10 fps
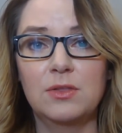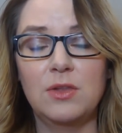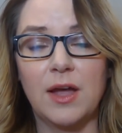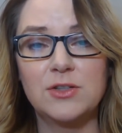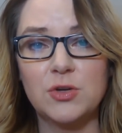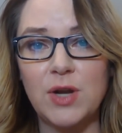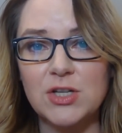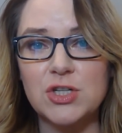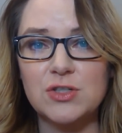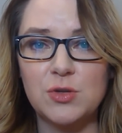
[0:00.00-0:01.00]
A
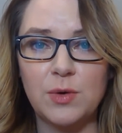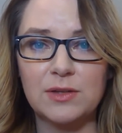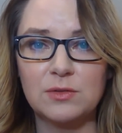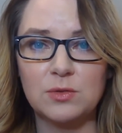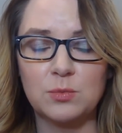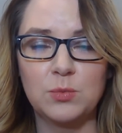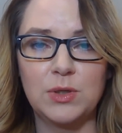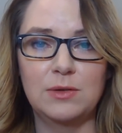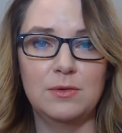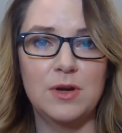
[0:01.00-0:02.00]
donation to us
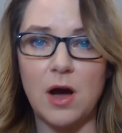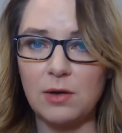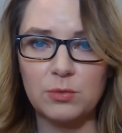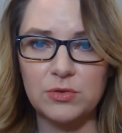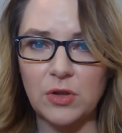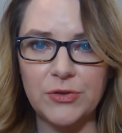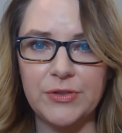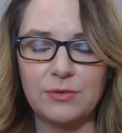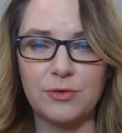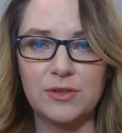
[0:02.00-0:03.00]
would not result in
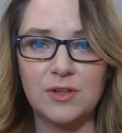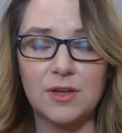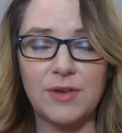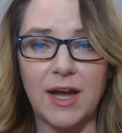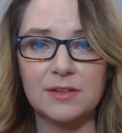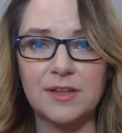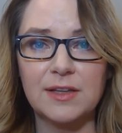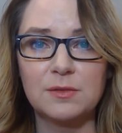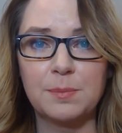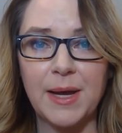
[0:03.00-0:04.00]
the freezing of
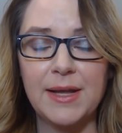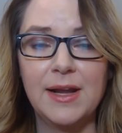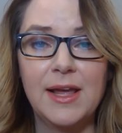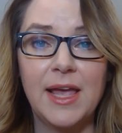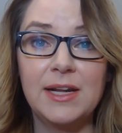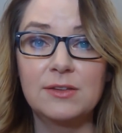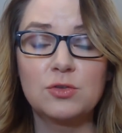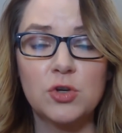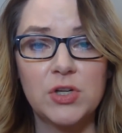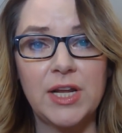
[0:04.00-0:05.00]
assets, but it is
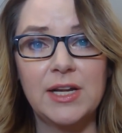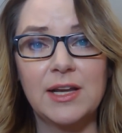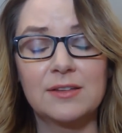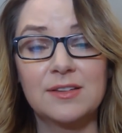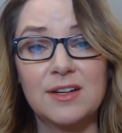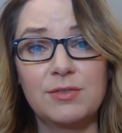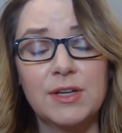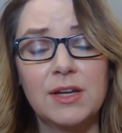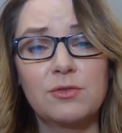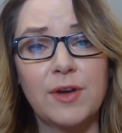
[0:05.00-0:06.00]
creating a
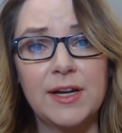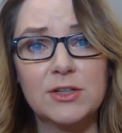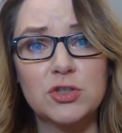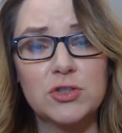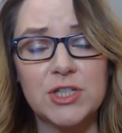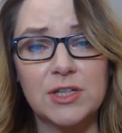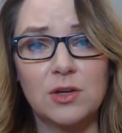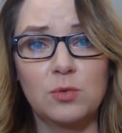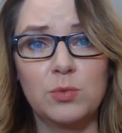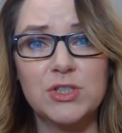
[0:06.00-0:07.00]
significant financial
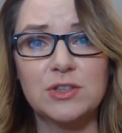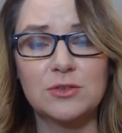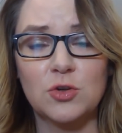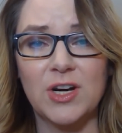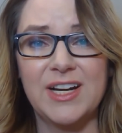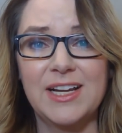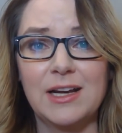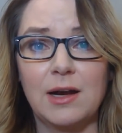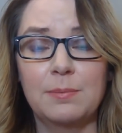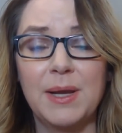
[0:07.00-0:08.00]
chill, which is
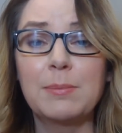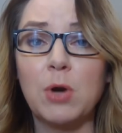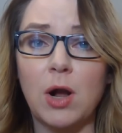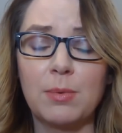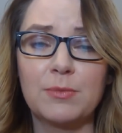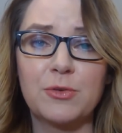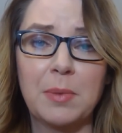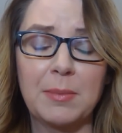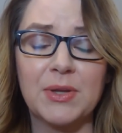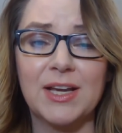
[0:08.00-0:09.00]
creating a big problem for
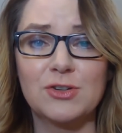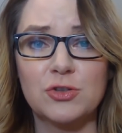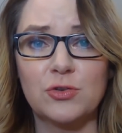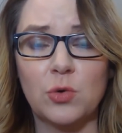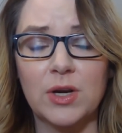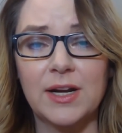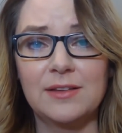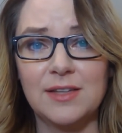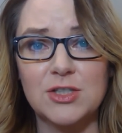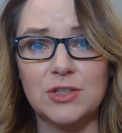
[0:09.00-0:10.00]
public interest
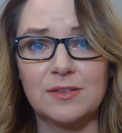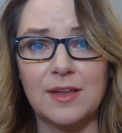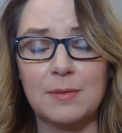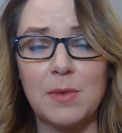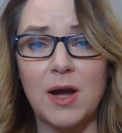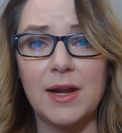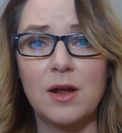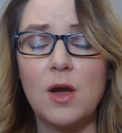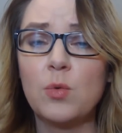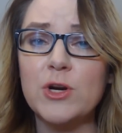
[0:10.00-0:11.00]
organizations like mine,
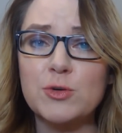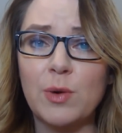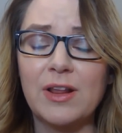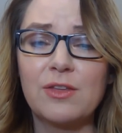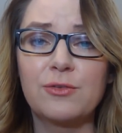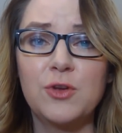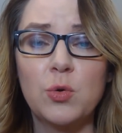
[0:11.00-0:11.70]
which are one of the few